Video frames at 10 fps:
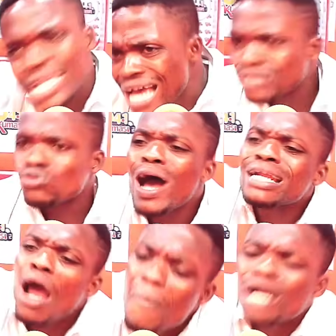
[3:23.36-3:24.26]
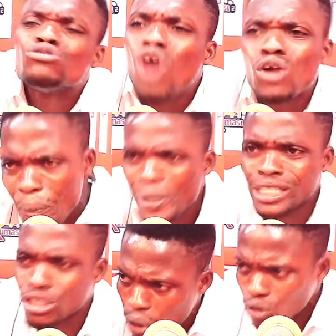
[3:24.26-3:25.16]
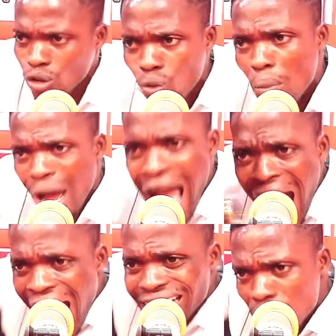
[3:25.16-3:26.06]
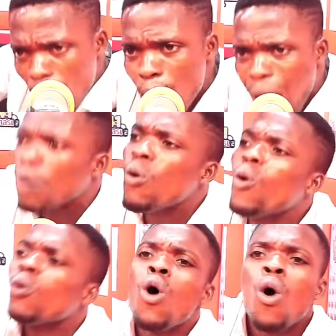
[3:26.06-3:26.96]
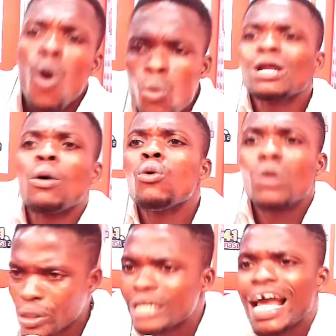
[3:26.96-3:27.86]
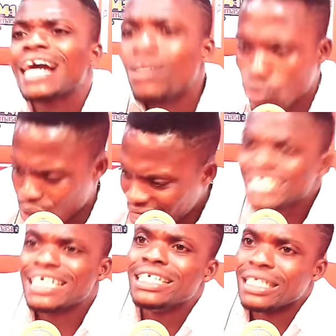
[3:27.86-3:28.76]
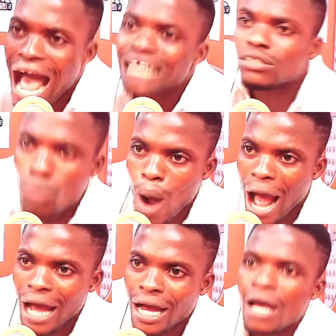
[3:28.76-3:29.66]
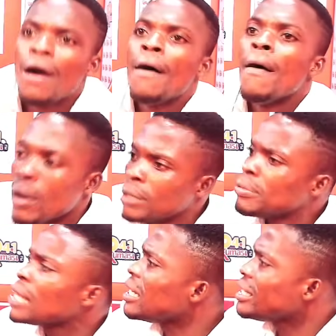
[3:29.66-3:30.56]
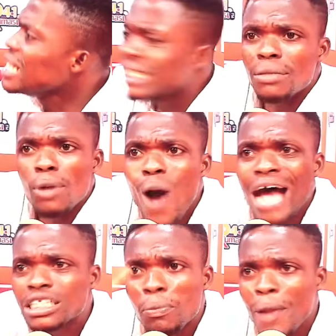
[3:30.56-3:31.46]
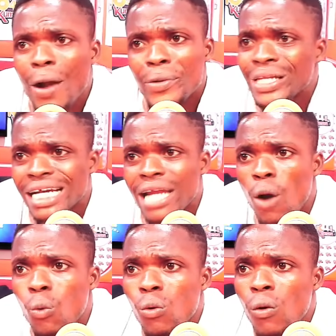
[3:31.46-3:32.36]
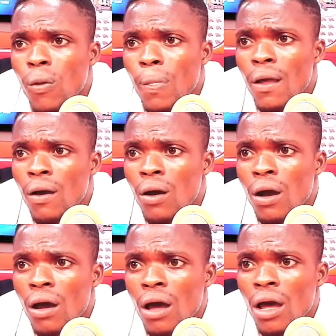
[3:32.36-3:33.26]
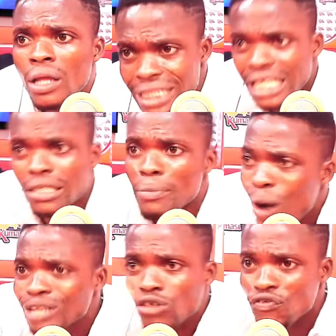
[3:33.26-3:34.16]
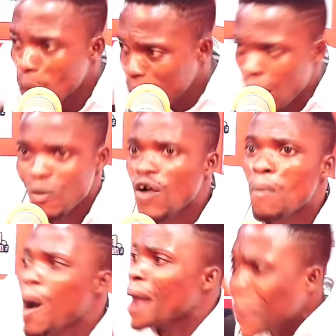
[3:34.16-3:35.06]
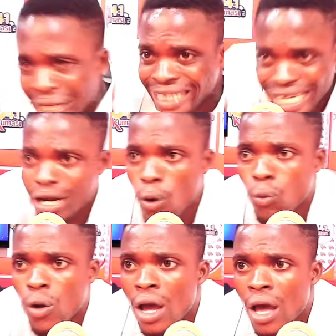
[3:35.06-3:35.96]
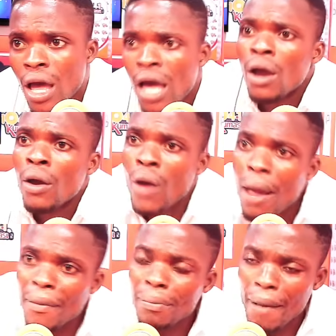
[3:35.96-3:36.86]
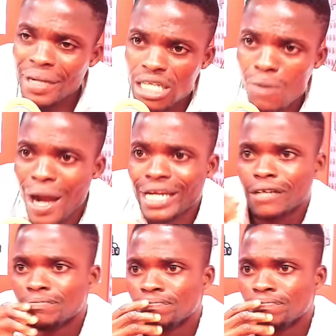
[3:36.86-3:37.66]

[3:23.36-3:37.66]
Yes, why not be enjoying what pitching? So, because of house burger, who the young can of this season, house burger. Now, this season, me who has to play our kit trade though. This season, me who has to folk play our football kit trade though. Hey, my man, chill out here.